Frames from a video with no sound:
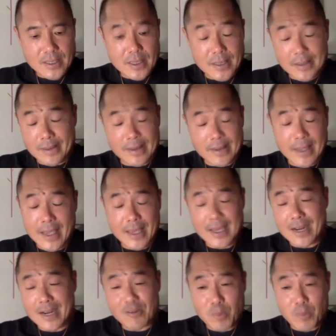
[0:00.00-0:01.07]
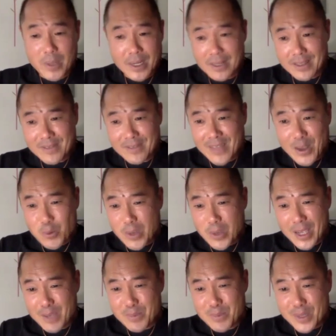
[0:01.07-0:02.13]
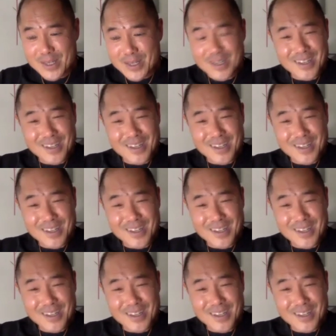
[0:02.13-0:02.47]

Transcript: you can't get everybody to live that way, but